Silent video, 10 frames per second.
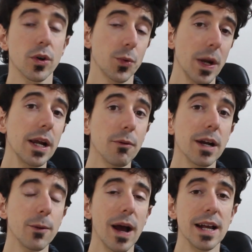work
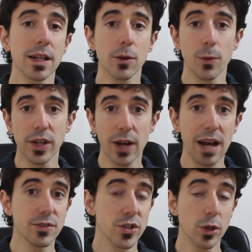really well when you
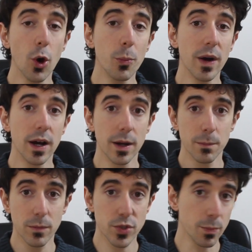have small
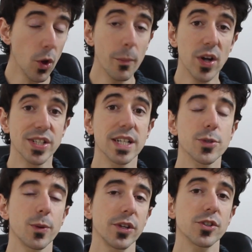
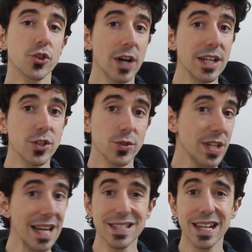budgets, when you're trying to
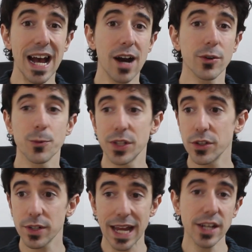test it out, when
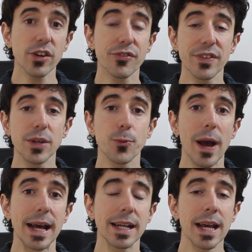you're getting your feet
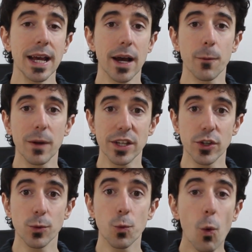wet, and when
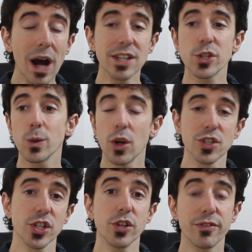you want to
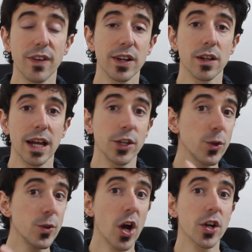launch a new funnel and
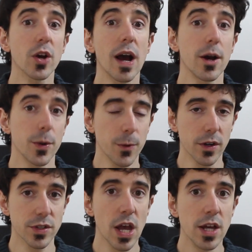you do not know how it
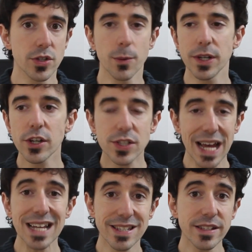works. So when you're
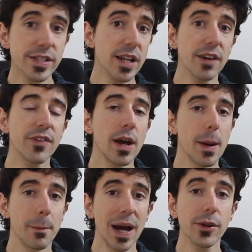testing stuff,
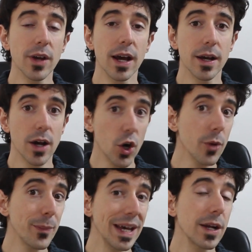
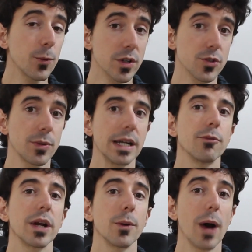auto bid works
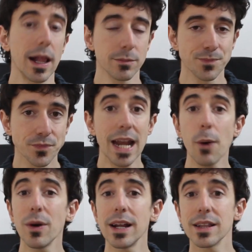really well.
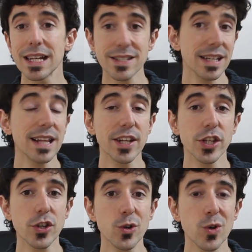Now, let's say that
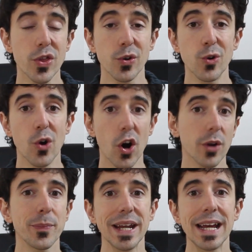you, through
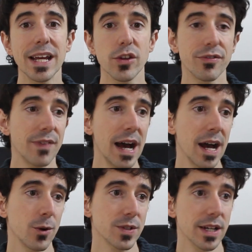auto bidding, you
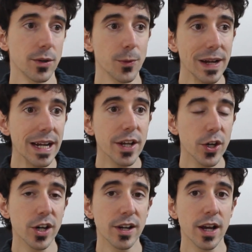found a really
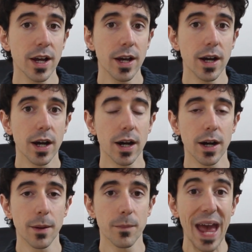good
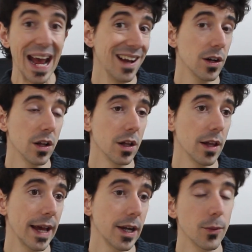
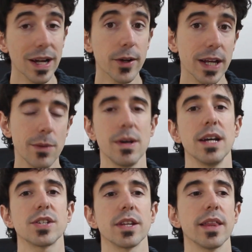angle and a really good
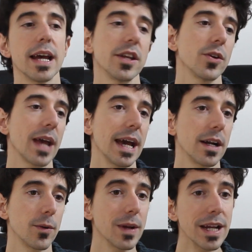image, and then you get
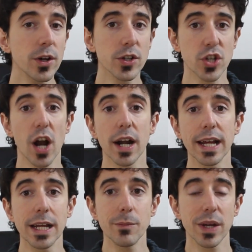a really good
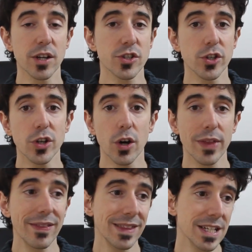targeting because you know
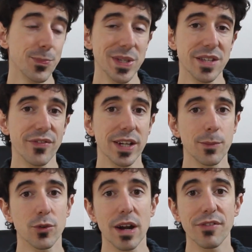that this specific
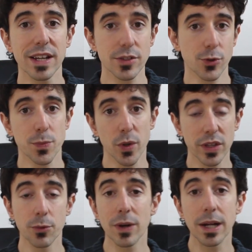demographic is
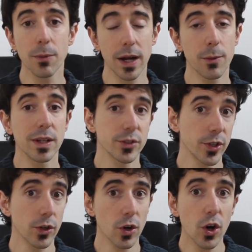responding really well to
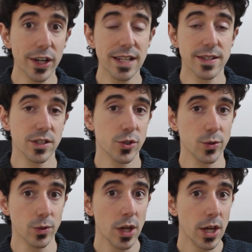your audience and
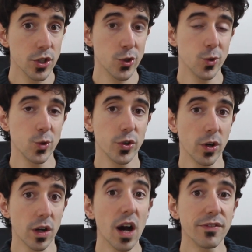to
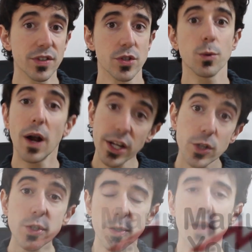your offer. So what do you do